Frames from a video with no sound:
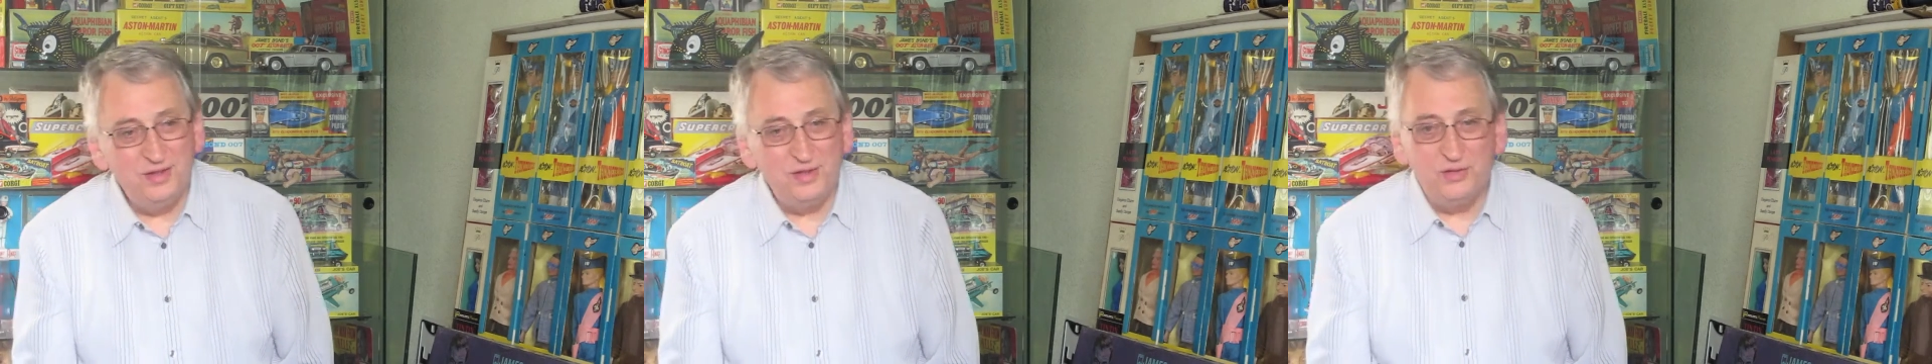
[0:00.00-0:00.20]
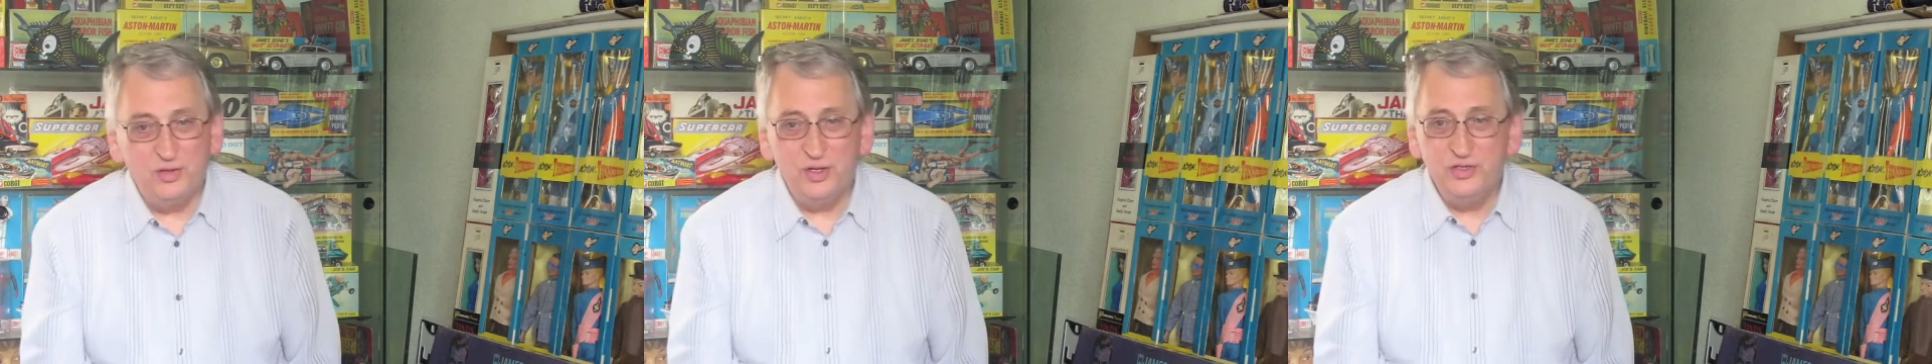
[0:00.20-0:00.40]

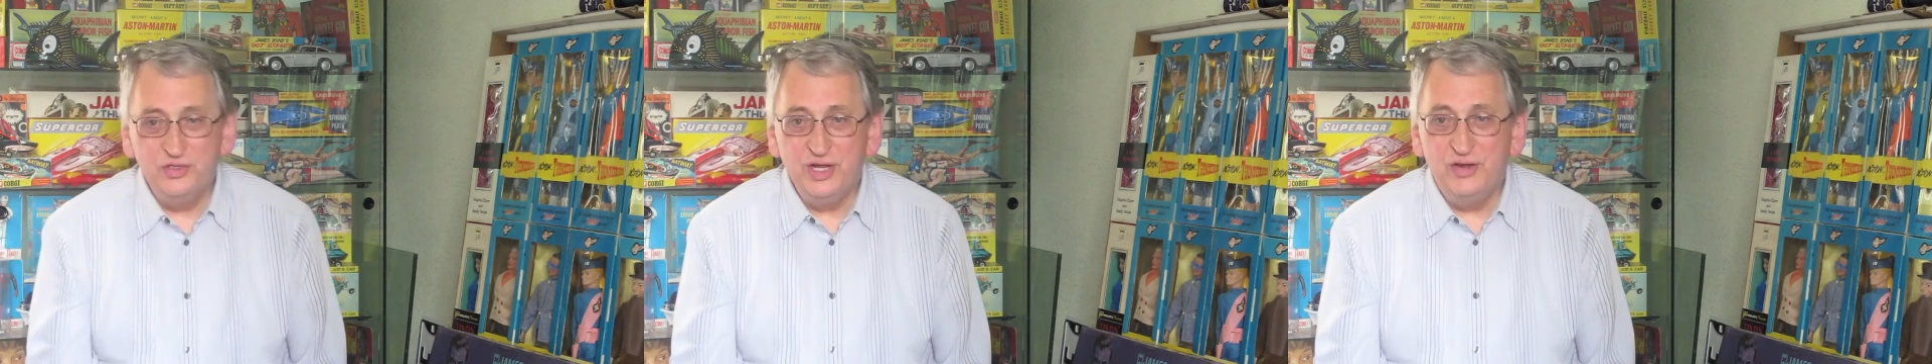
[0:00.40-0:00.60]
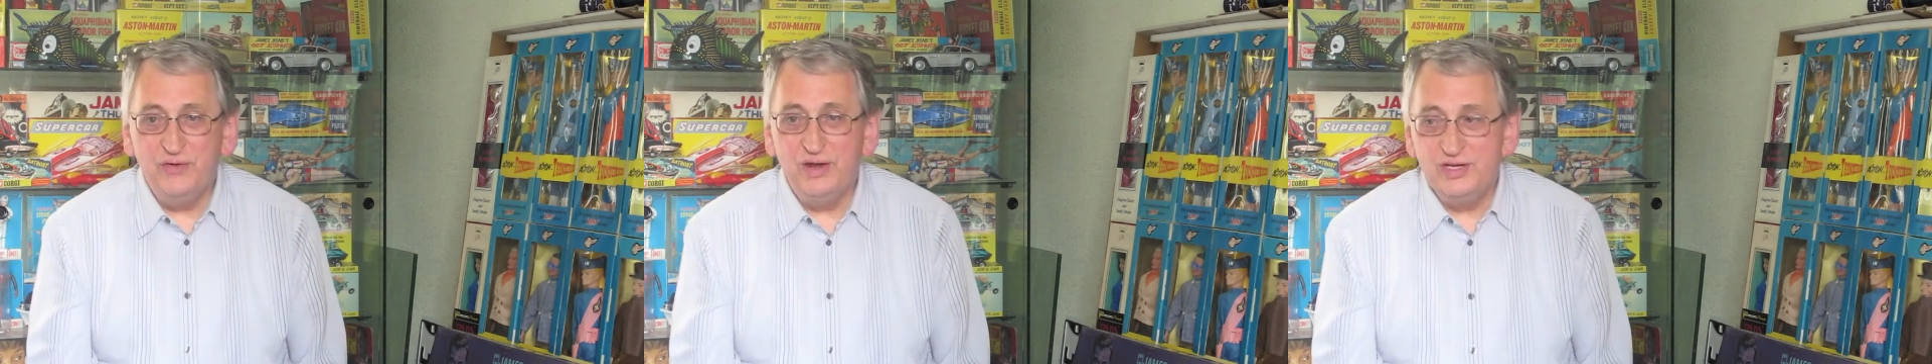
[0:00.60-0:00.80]
the 3rd
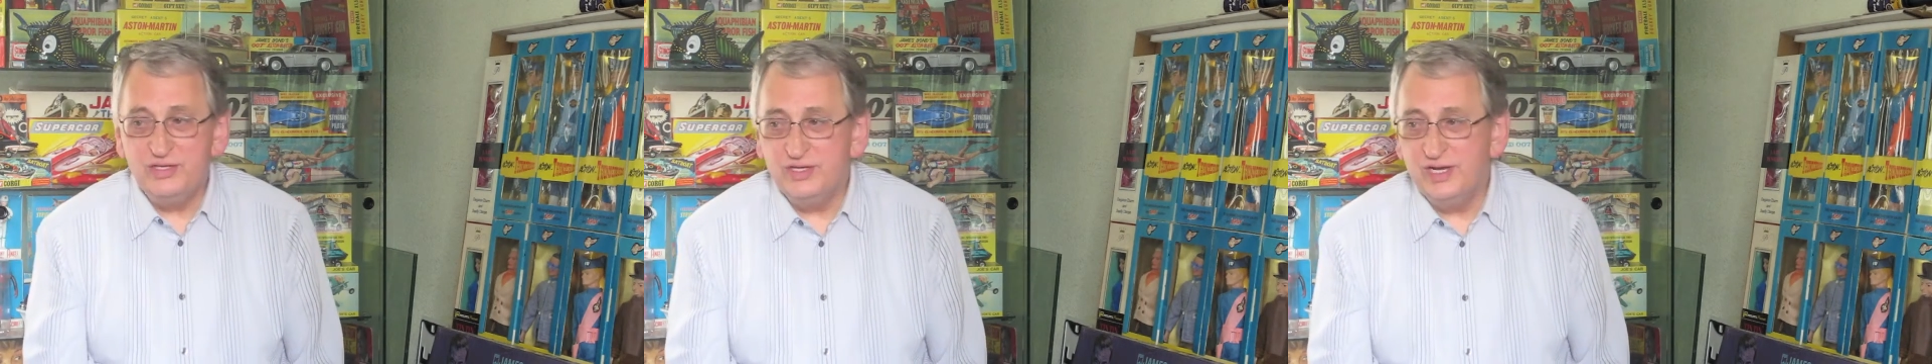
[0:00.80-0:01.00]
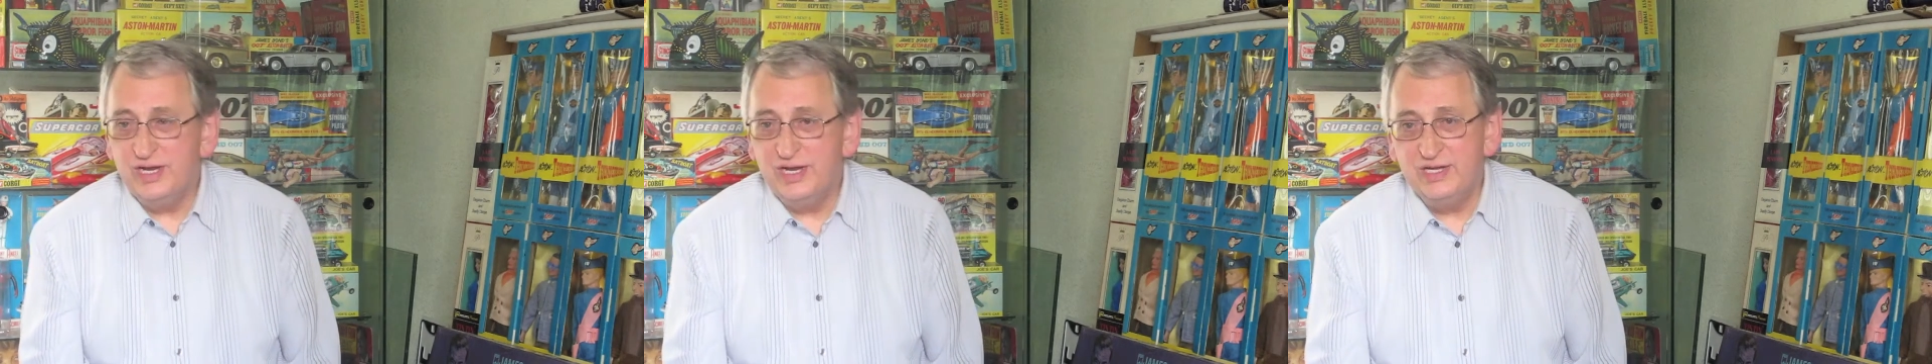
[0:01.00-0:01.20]

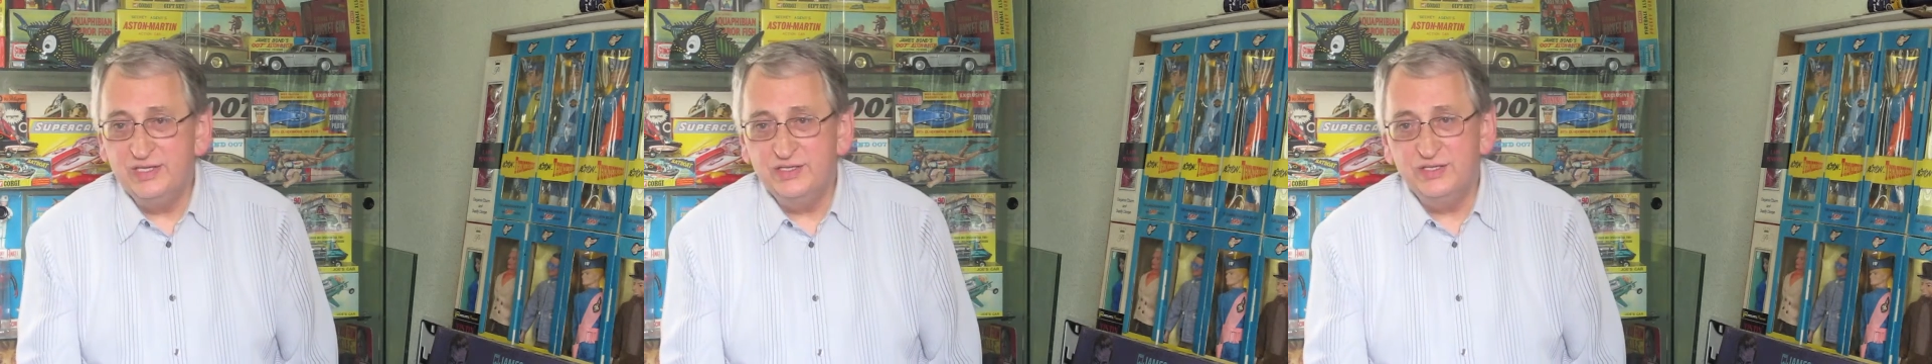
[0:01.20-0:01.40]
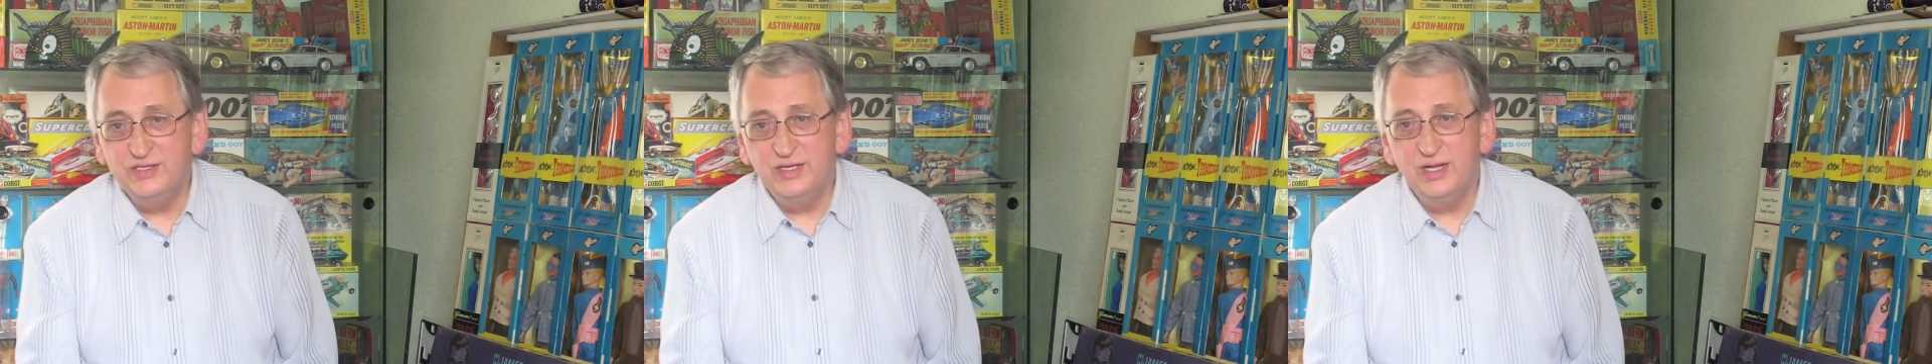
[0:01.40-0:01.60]
generation,
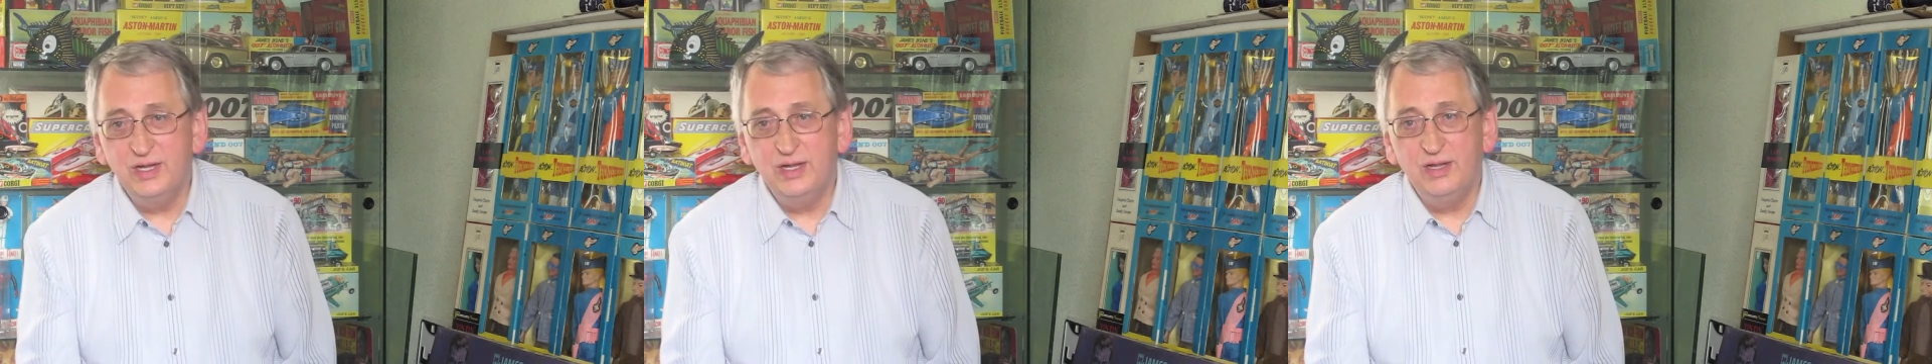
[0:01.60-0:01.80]
he's